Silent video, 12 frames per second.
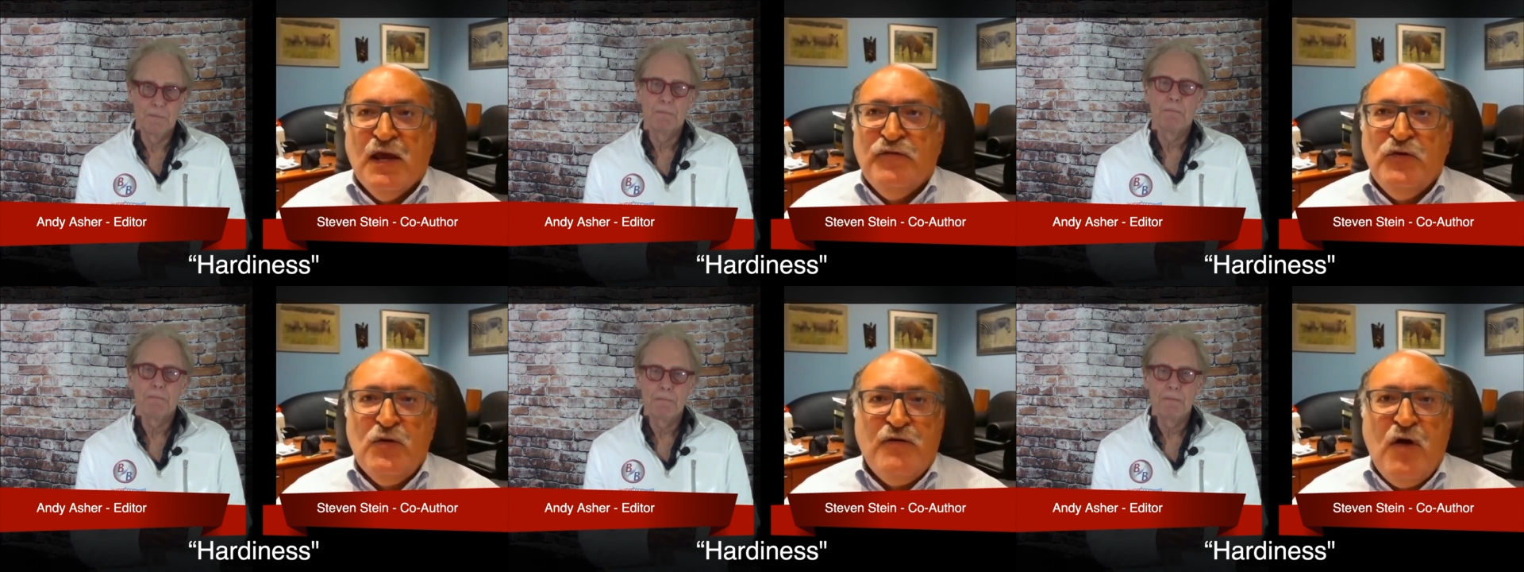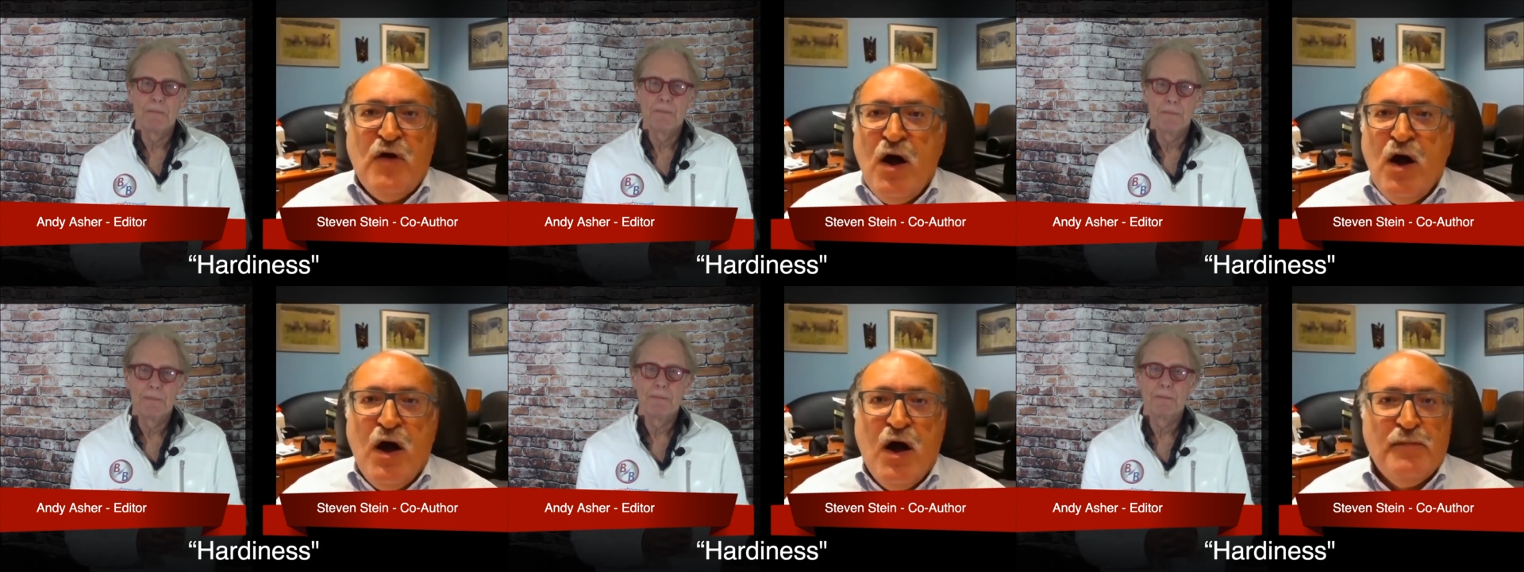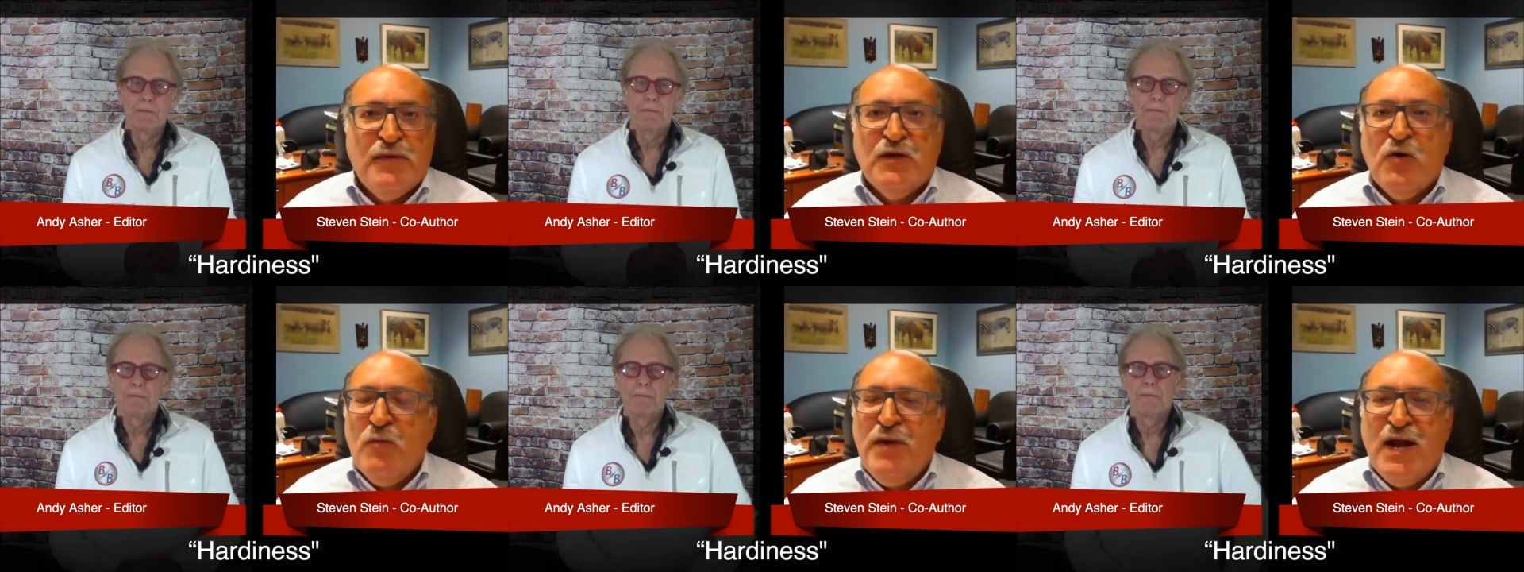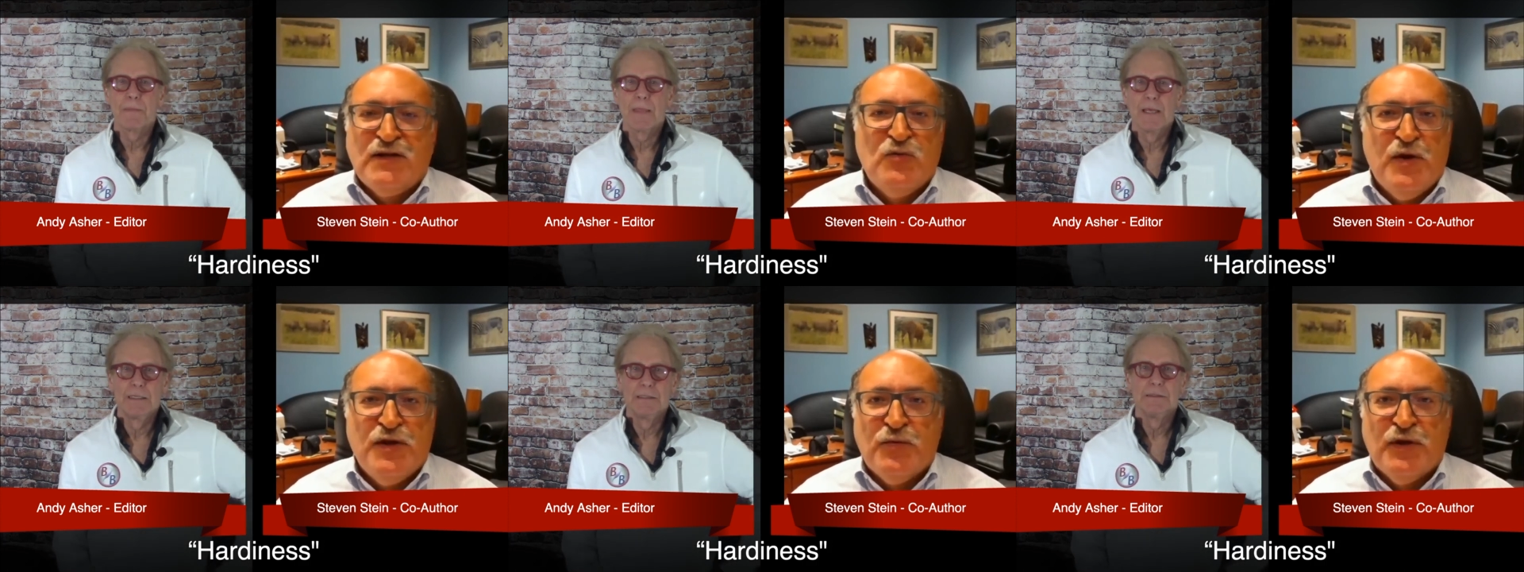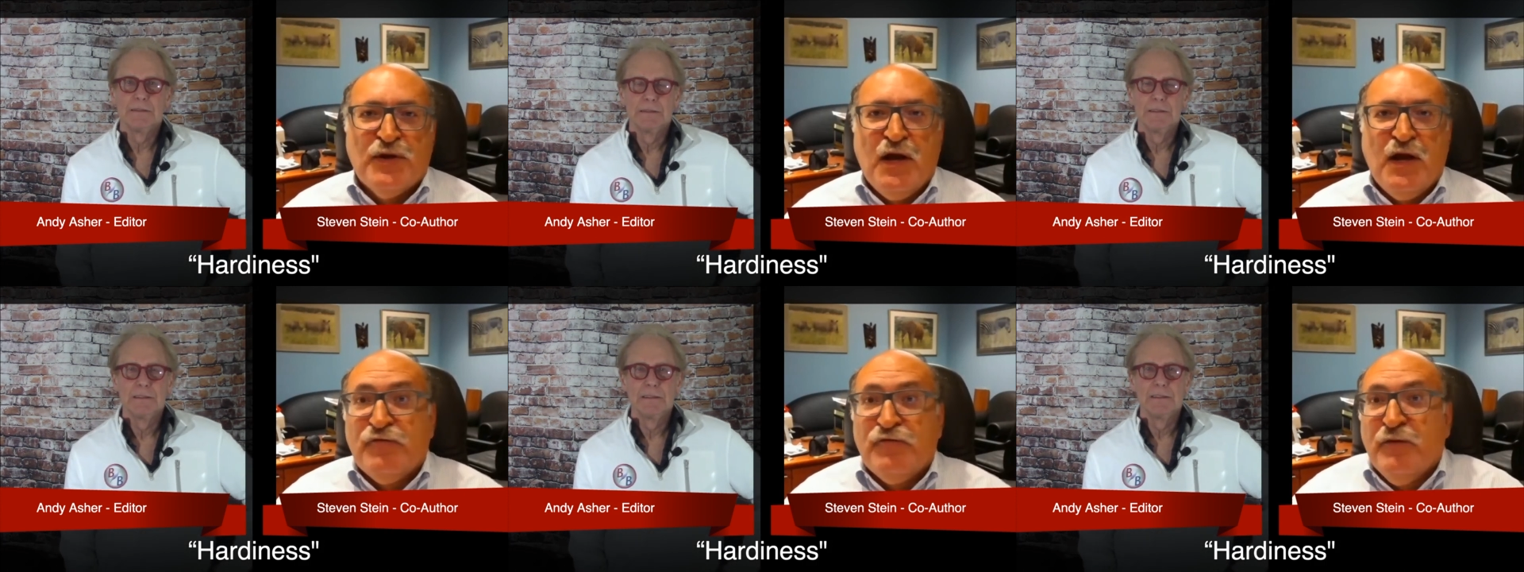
Speaker 1: If you have a hobby, go back to when you were young.